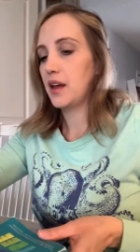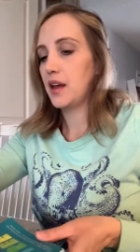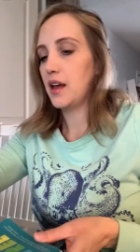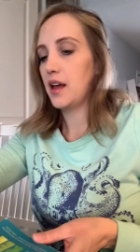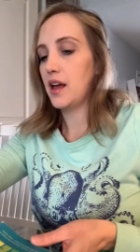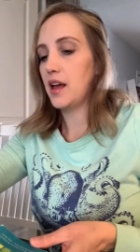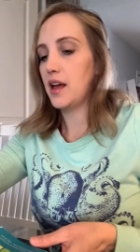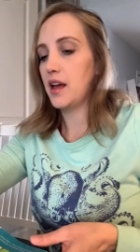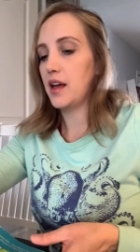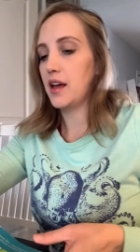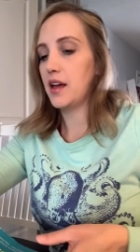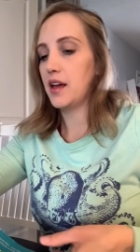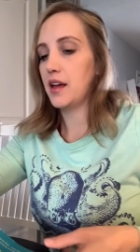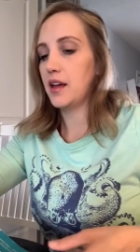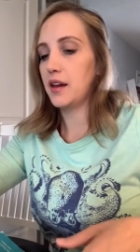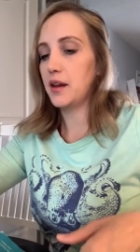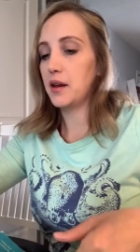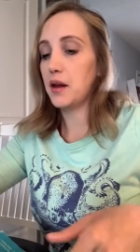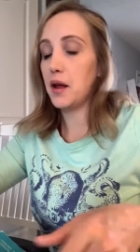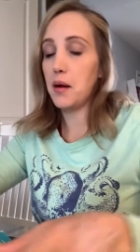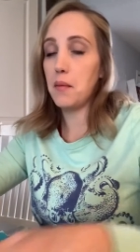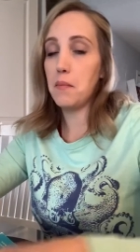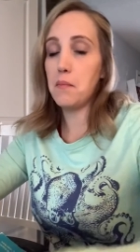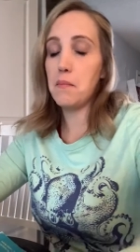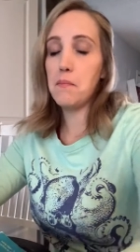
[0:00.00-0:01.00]

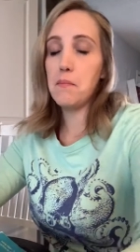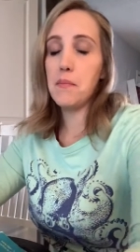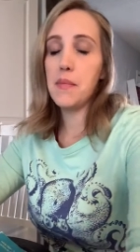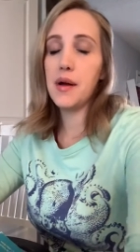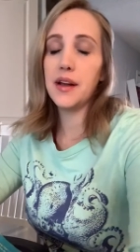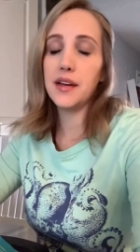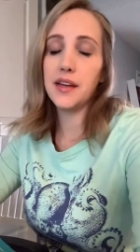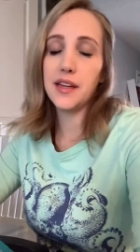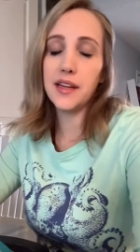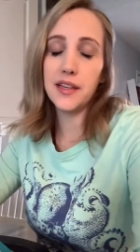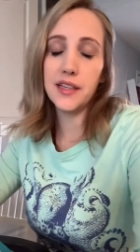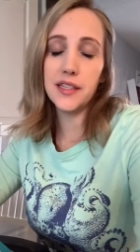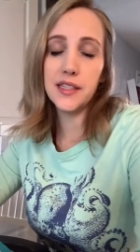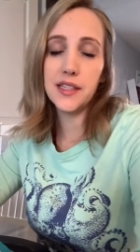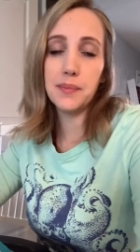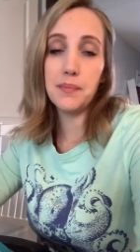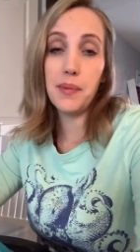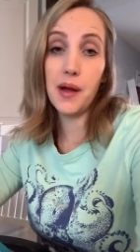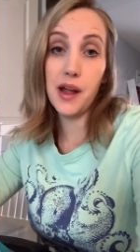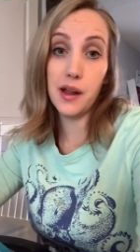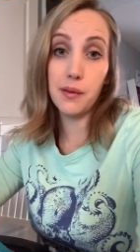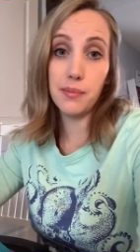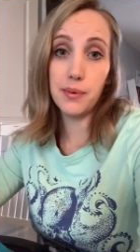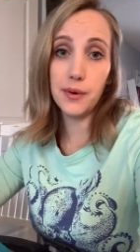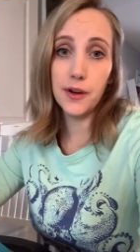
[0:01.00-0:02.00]
and my niece
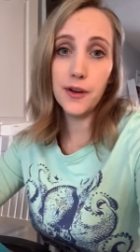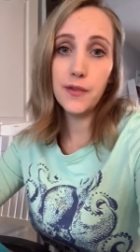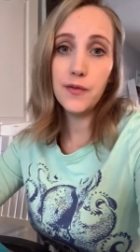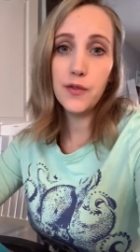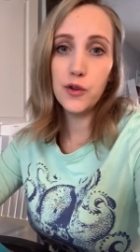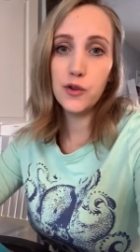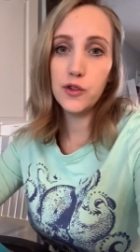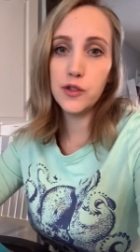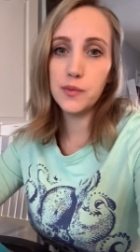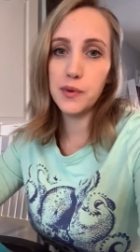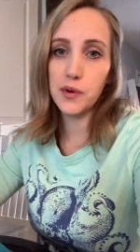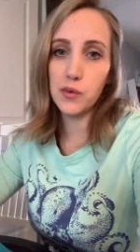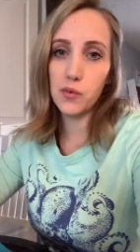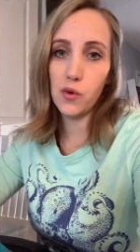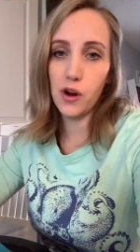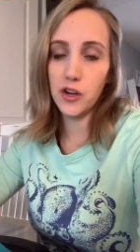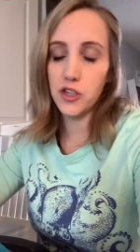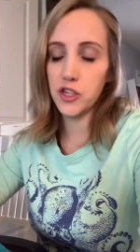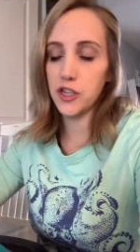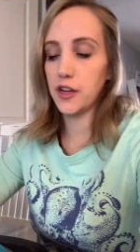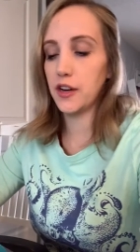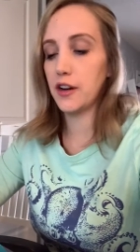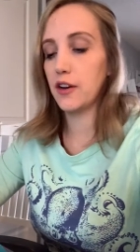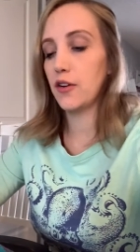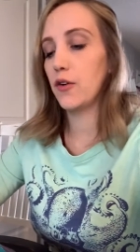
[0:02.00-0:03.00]
Piper, who's been
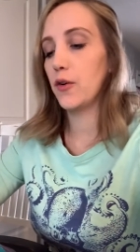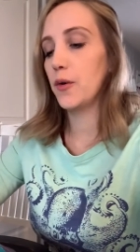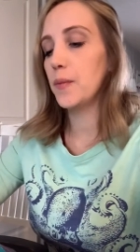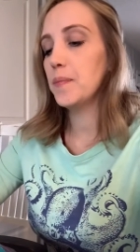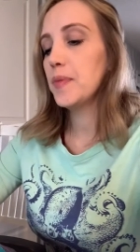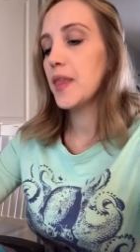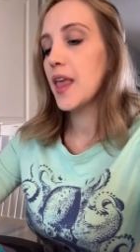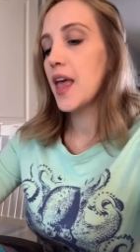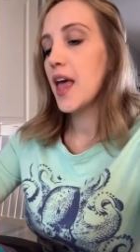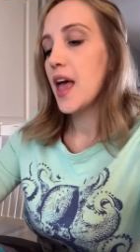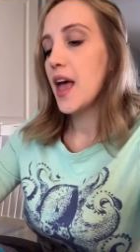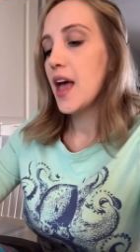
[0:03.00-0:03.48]
watching at home.